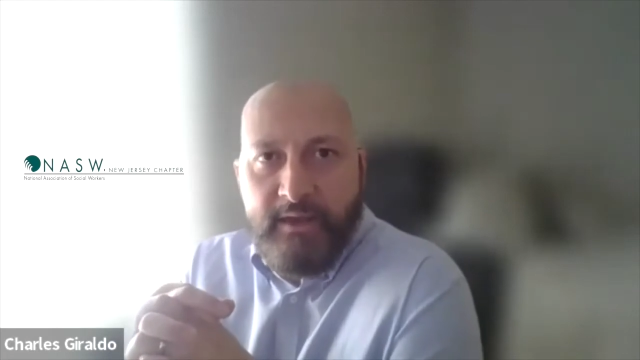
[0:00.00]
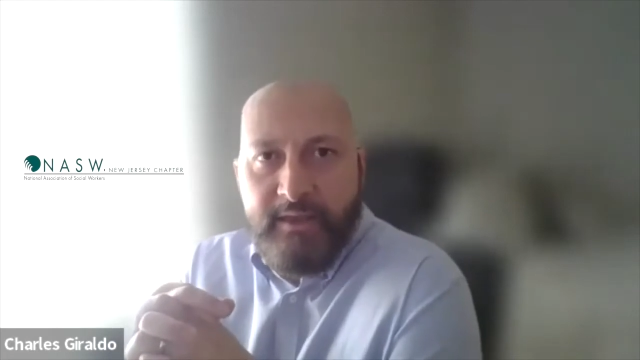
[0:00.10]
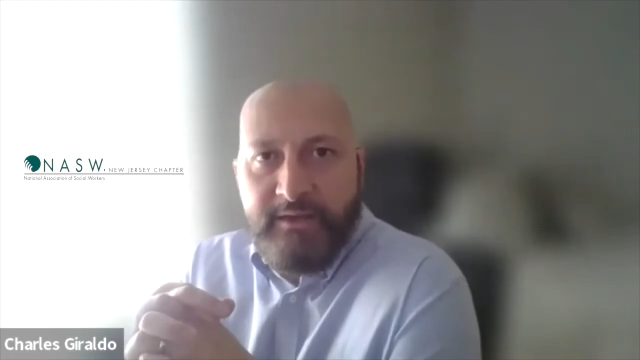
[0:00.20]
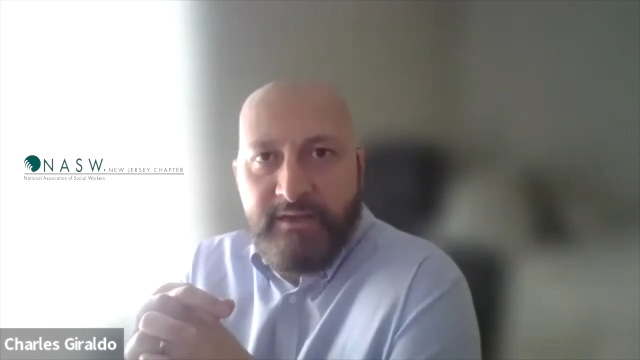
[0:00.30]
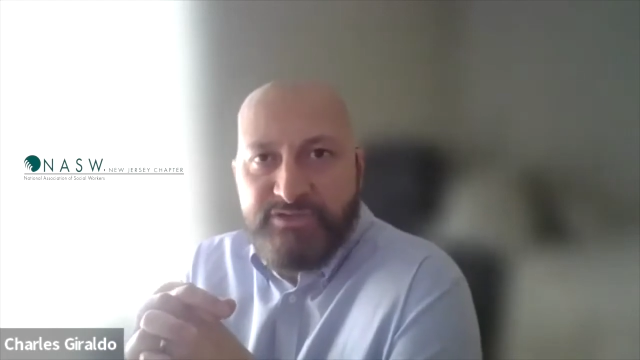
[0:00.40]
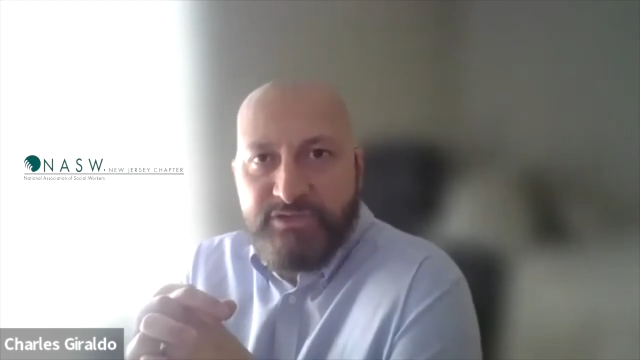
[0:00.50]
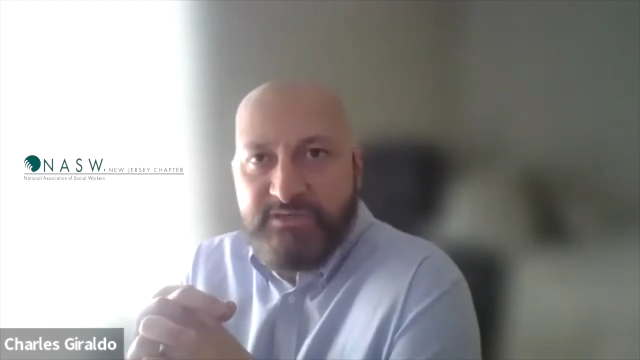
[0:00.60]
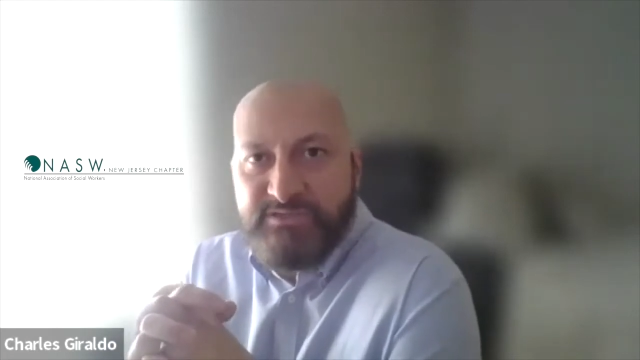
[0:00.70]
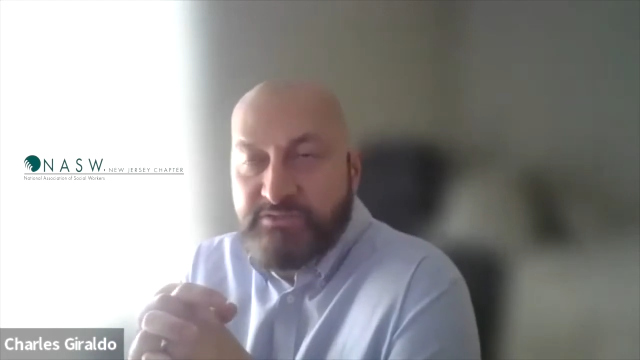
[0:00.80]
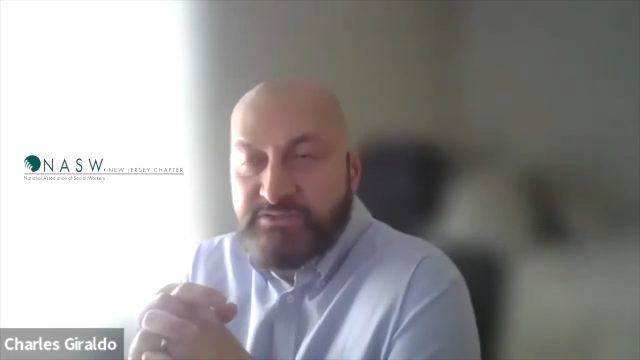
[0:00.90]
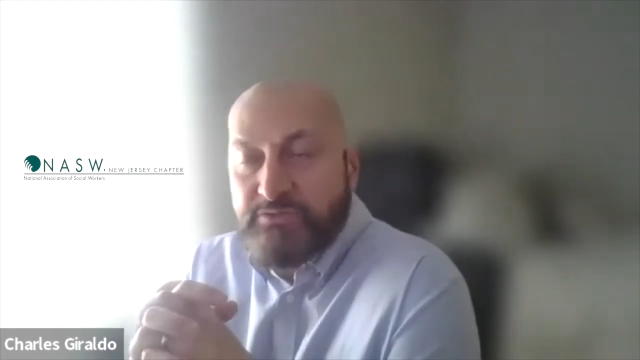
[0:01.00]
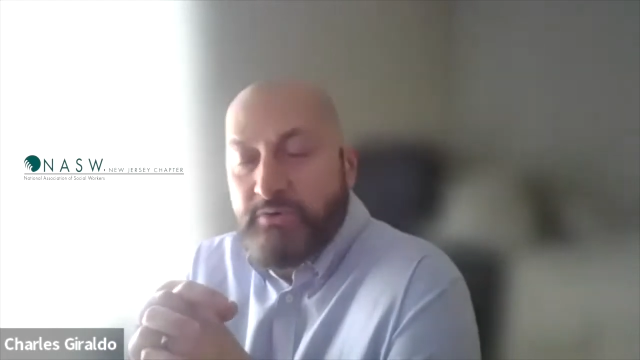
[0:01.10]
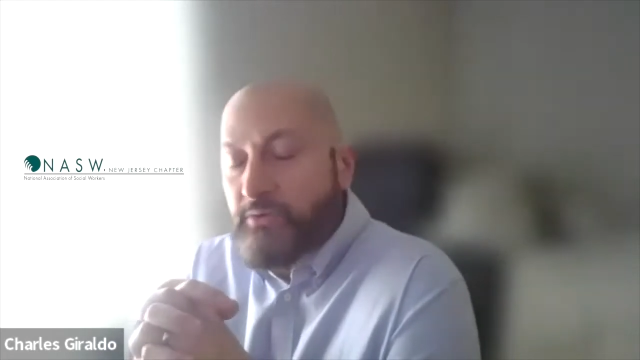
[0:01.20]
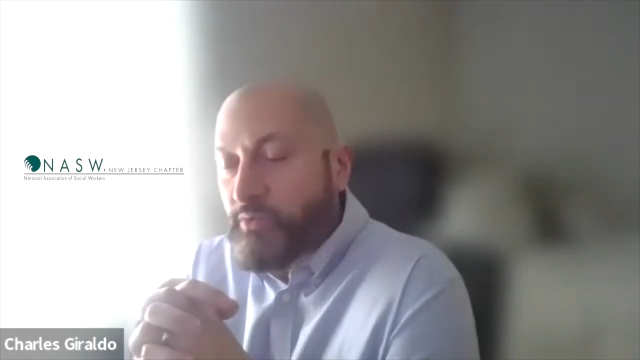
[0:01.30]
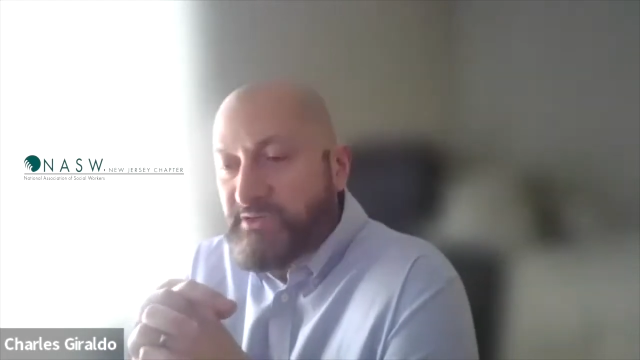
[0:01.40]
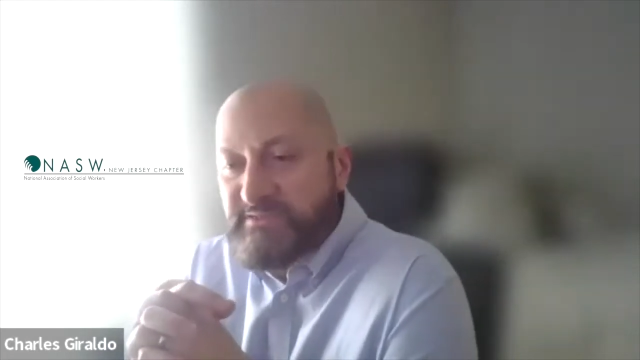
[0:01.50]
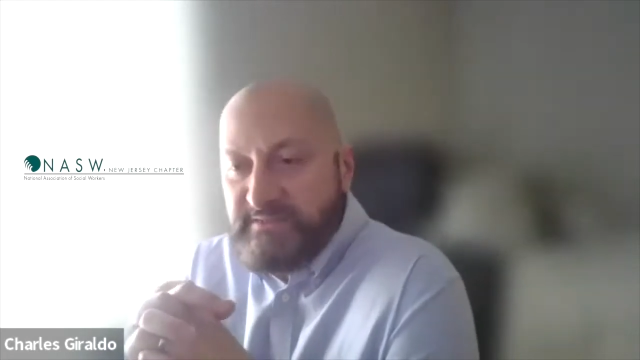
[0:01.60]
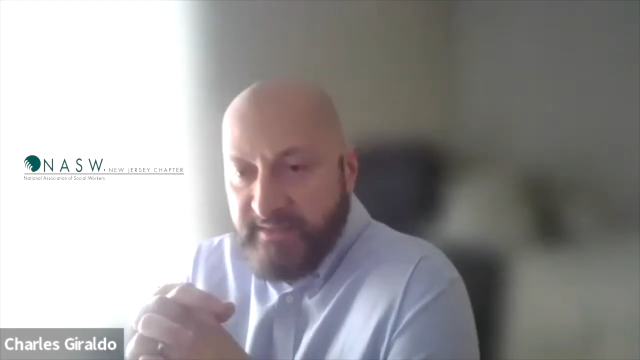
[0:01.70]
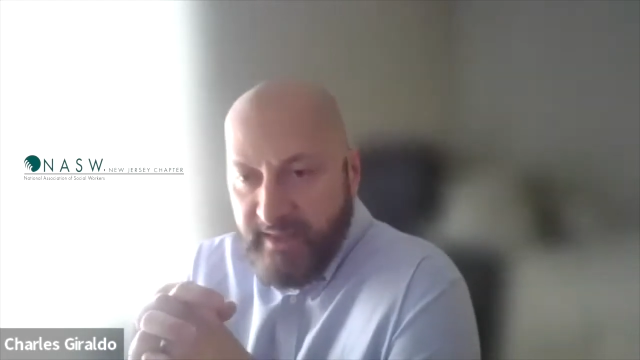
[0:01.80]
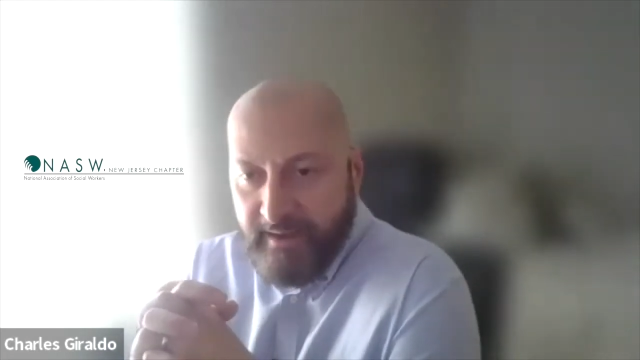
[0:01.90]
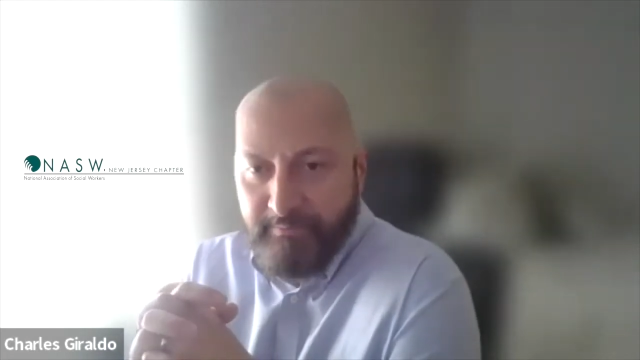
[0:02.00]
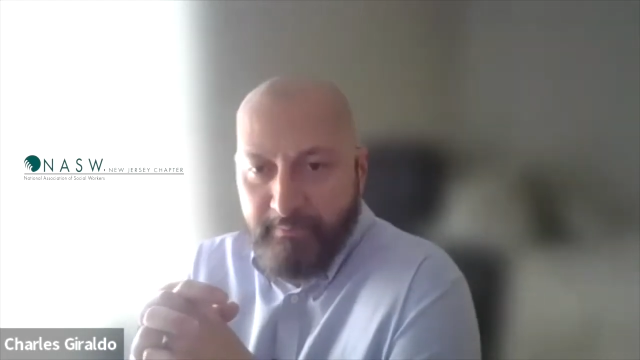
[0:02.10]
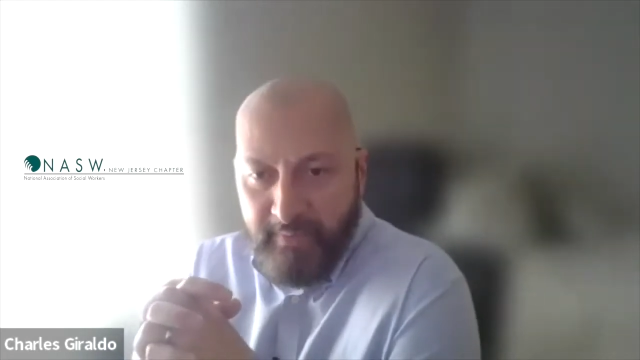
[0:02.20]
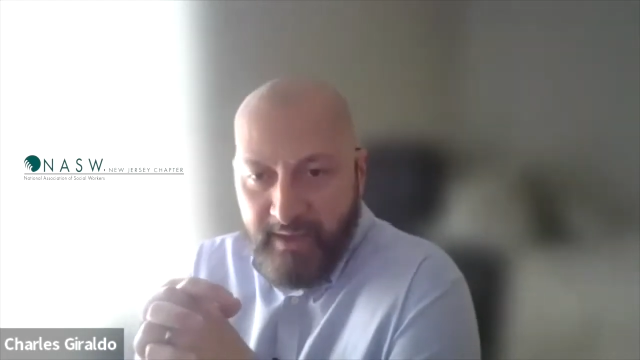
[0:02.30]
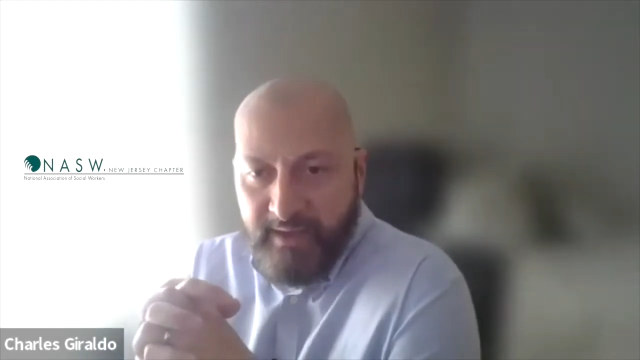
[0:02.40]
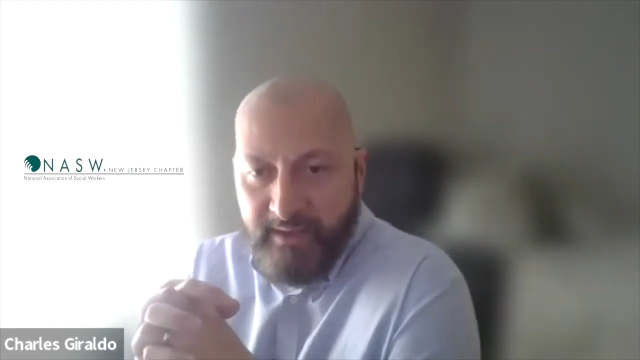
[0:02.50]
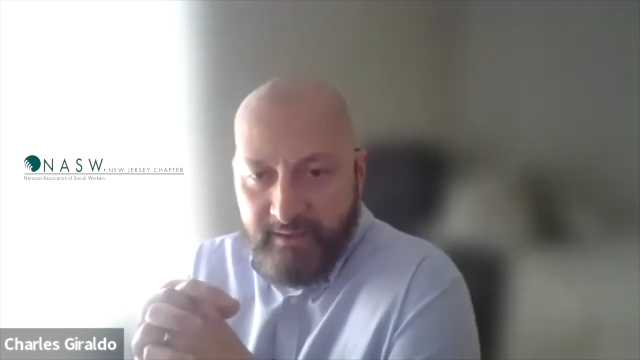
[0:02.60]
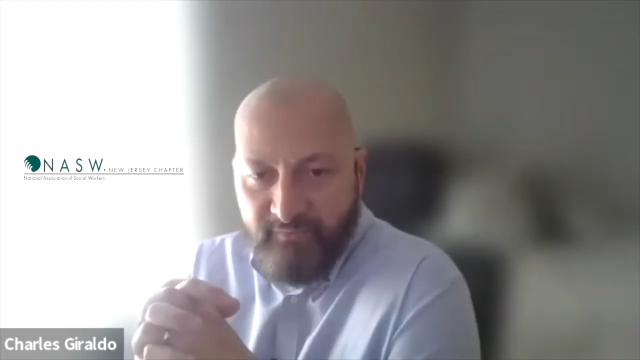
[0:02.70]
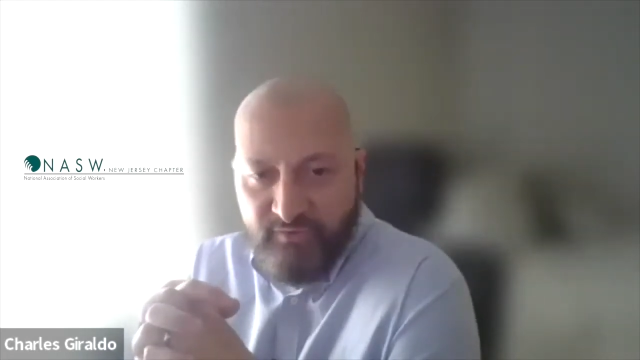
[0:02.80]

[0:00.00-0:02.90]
initially social work was not my